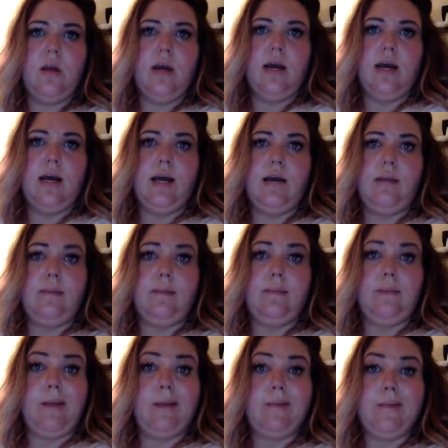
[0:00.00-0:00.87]

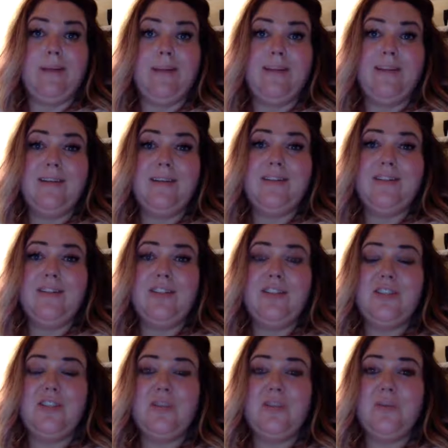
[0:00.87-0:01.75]
I'm gonna
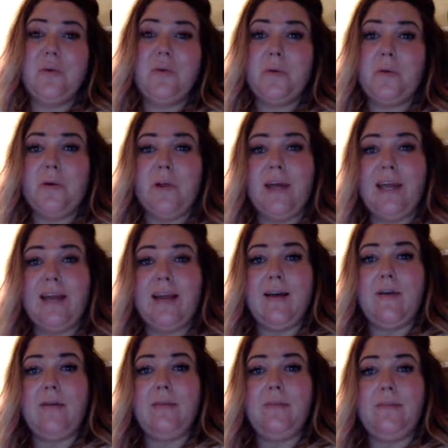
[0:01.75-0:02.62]
just do the Google
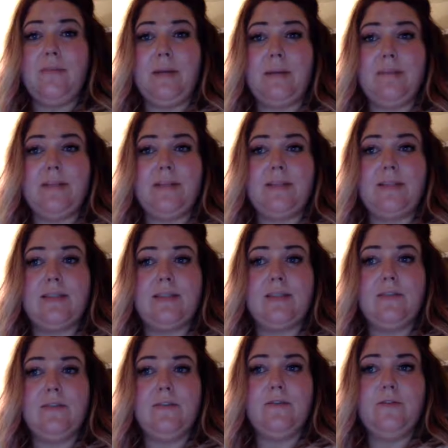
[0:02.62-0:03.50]
Hangout by
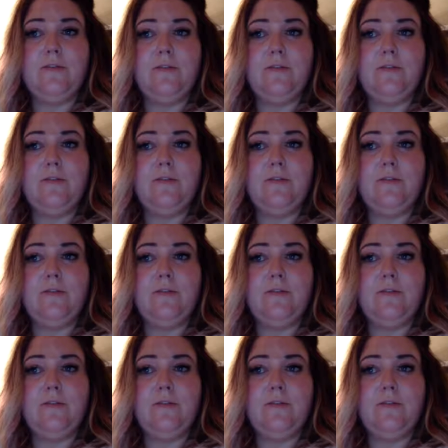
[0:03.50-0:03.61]
myself,